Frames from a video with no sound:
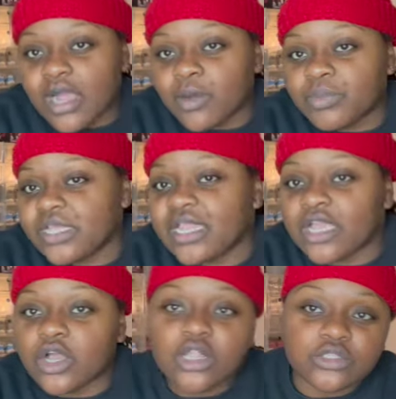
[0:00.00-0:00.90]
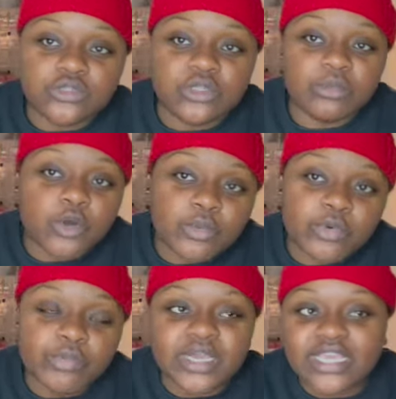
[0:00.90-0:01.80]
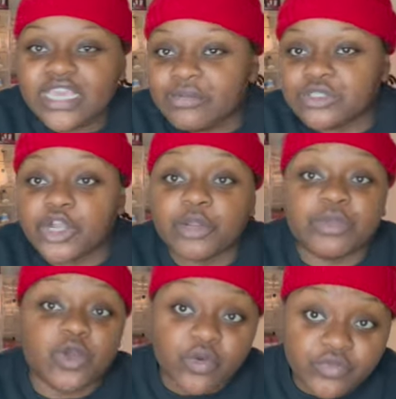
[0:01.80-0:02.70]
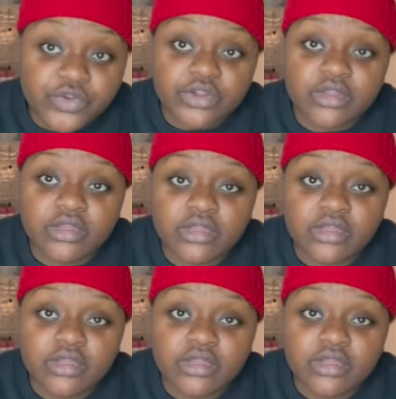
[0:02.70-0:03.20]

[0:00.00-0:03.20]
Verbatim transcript: I'll play like Call of Duty Mobile, but it keeps starting me over.